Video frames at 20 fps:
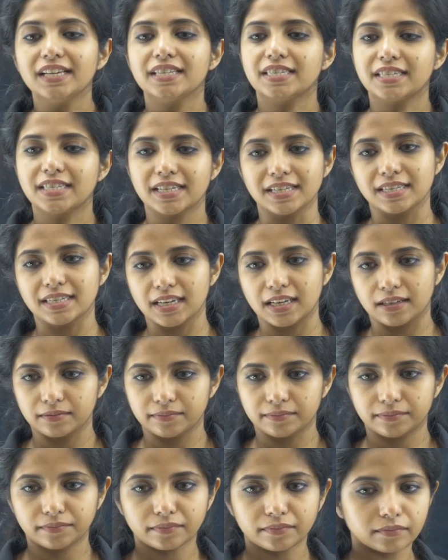cc.
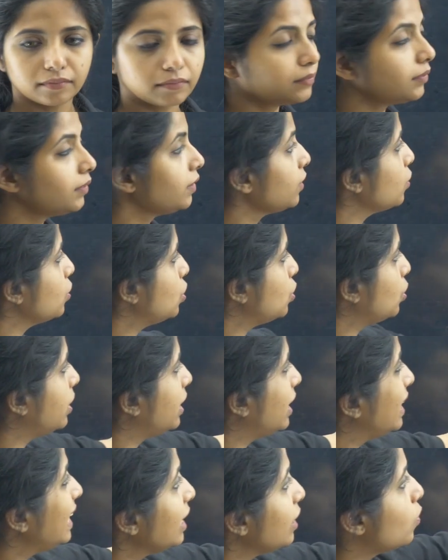So
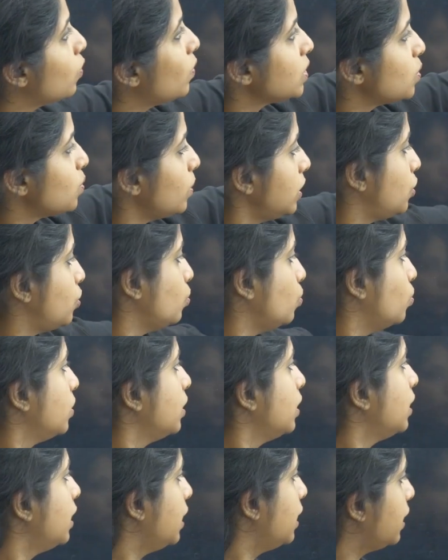D goes with 2.
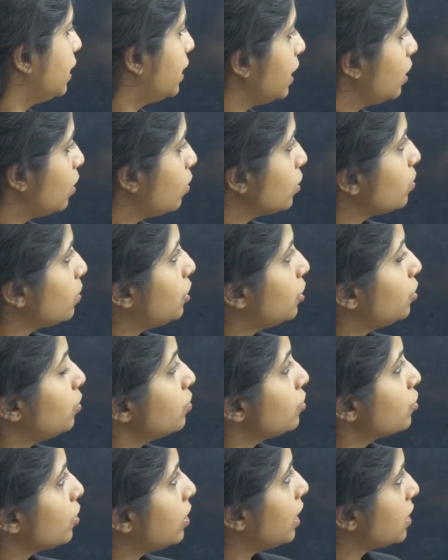D goes with 2.
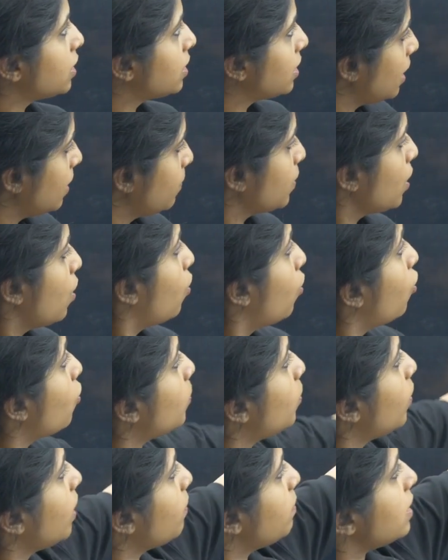So let's see.
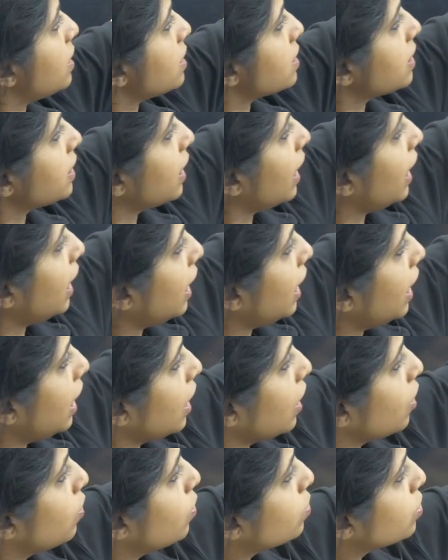Homo habilis.
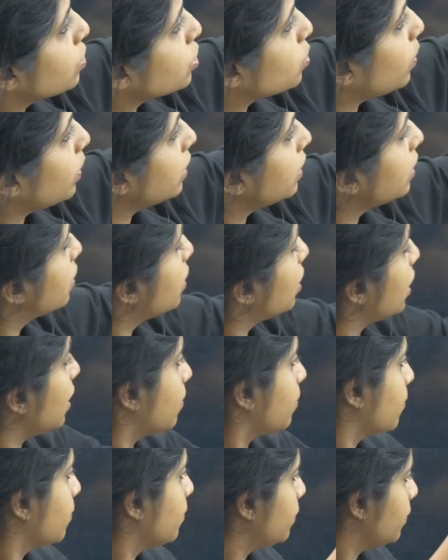A goes with 3.
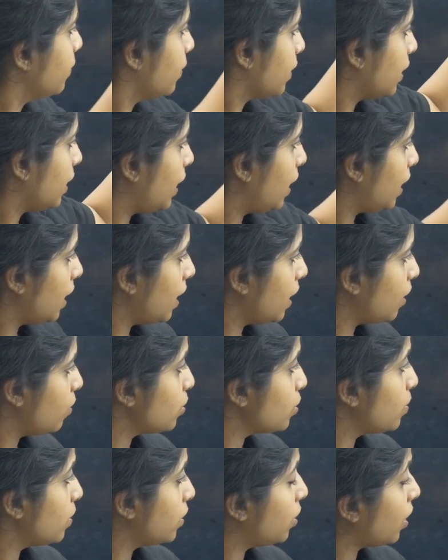A
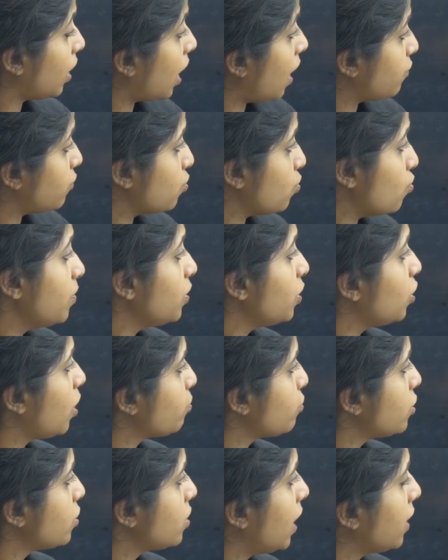goes with 3. I have so many
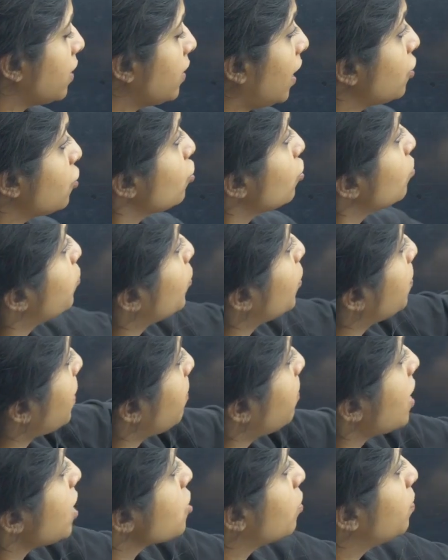options like that. So
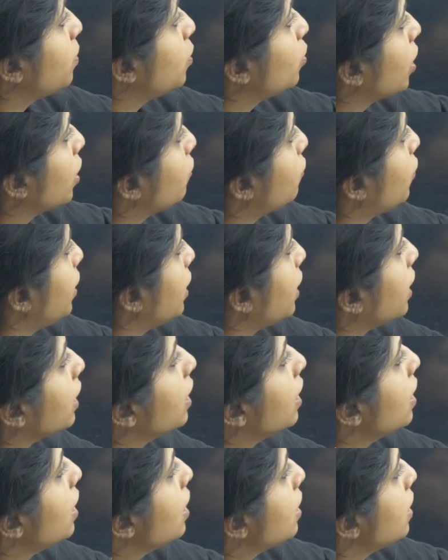probably I should be looking for D.
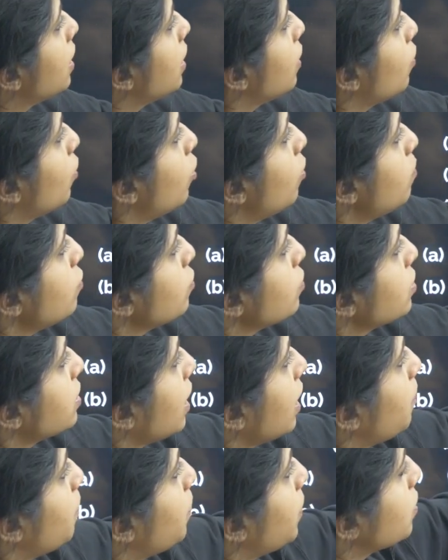Homo
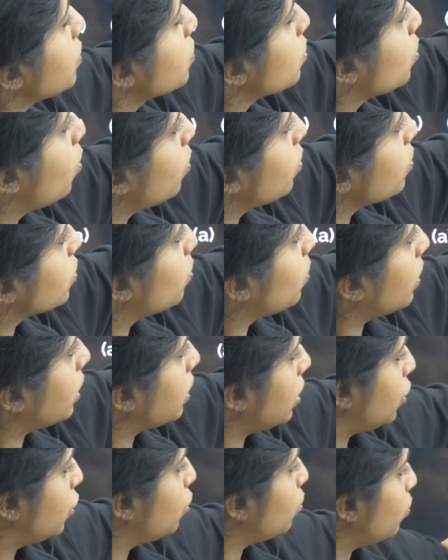sapiens goes
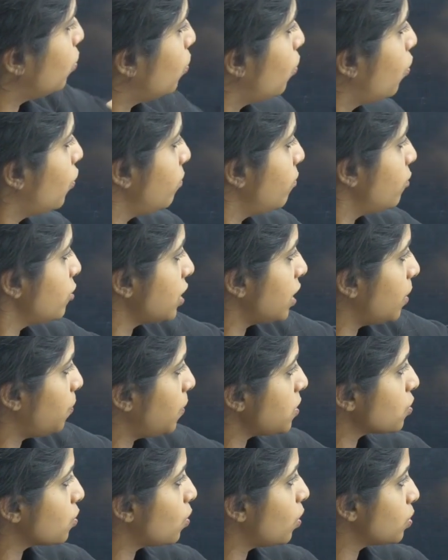with 2. Homo
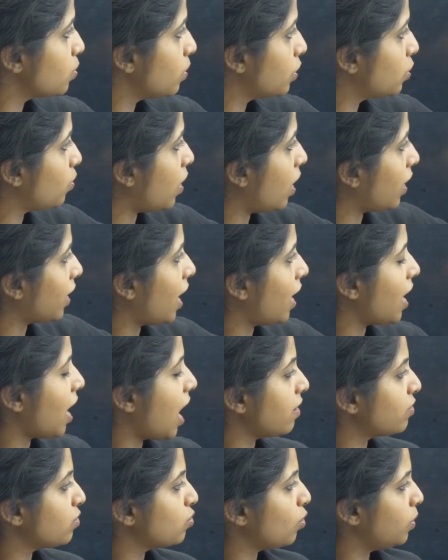sapiens goes with 2. Again, I
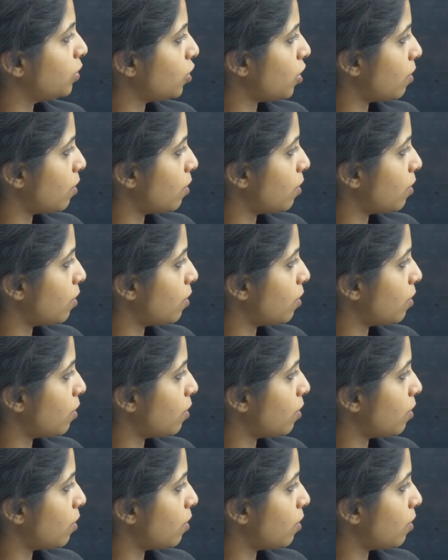have so many